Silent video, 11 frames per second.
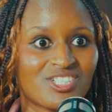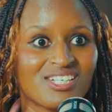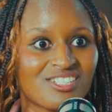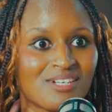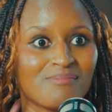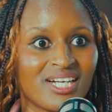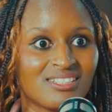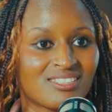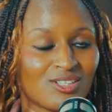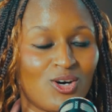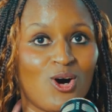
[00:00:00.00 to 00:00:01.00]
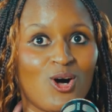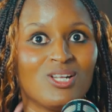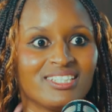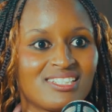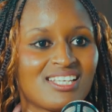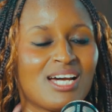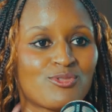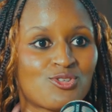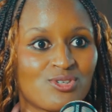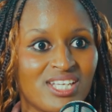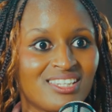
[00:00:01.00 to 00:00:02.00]
change their mind all the time.
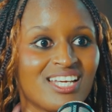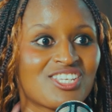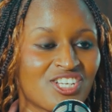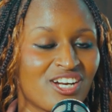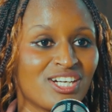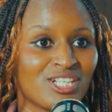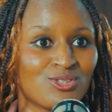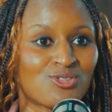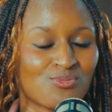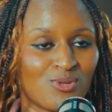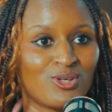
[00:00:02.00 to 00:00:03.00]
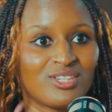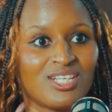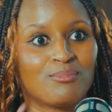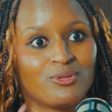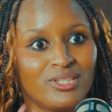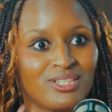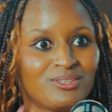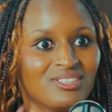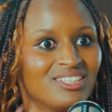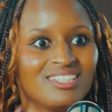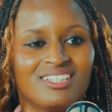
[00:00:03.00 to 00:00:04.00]
Today, they're cheering you, tomorrow, they're booing you,